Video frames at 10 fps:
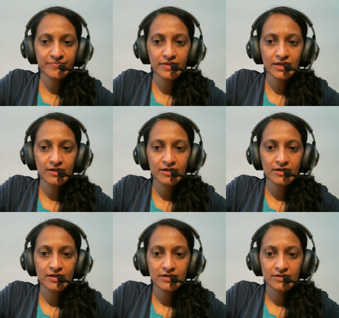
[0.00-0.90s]

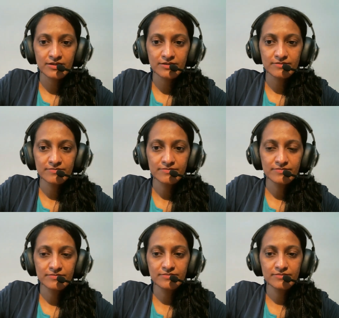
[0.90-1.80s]

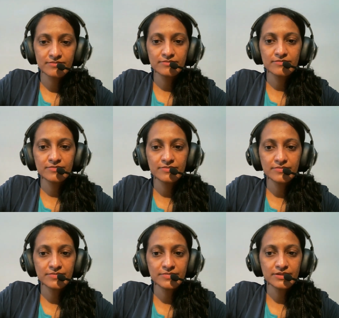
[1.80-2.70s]

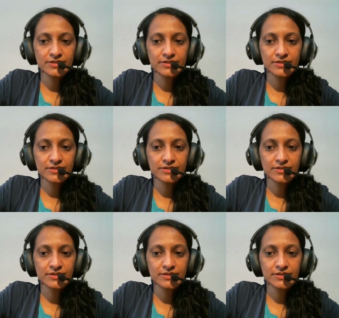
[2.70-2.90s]
Nothing is said.